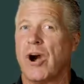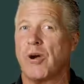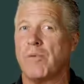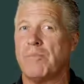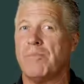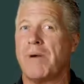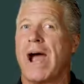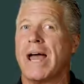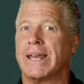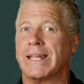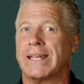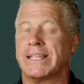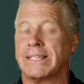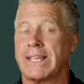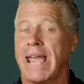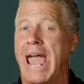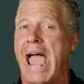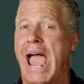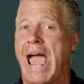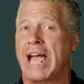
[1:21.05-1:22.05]
Our
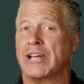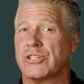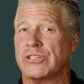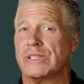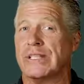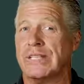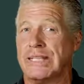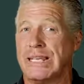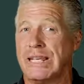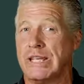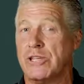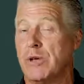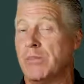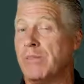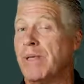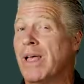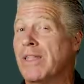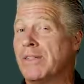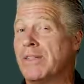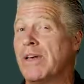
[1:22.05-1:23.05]
bodies actually need them.